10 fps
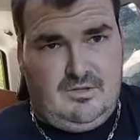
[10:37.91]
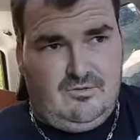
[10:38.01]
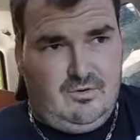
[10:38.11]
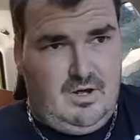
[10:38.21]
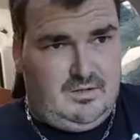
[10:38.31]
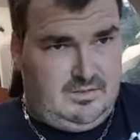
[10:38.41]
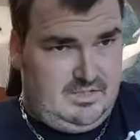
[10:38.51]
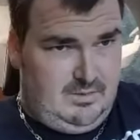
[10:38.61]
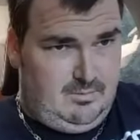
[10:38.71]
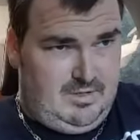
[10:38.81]
the truck the
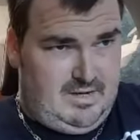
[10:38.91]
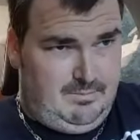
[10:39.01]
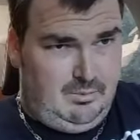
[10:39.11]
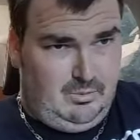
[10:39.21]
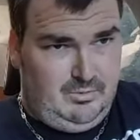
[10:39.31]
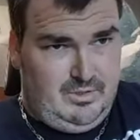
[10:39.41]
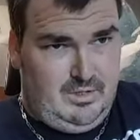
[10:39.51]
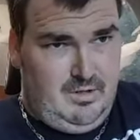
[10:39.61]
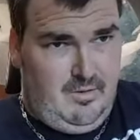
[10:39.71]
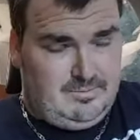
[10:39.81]
same way that I pulled the